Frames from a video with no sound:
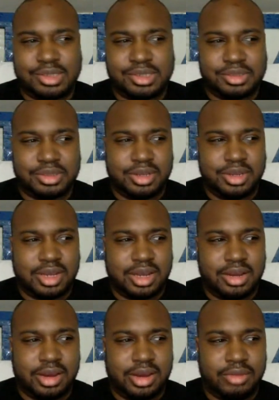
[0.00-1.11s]
So they're
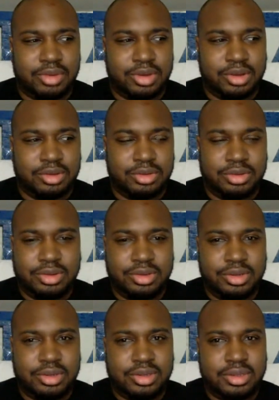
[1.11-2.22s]
like, all right, well,
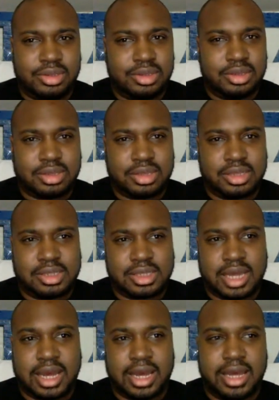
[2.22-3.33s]
this
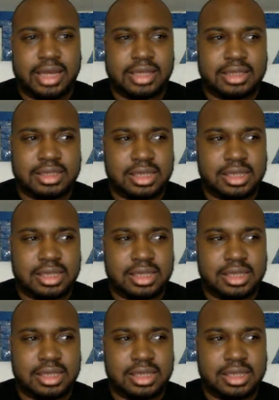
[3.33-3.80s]
guy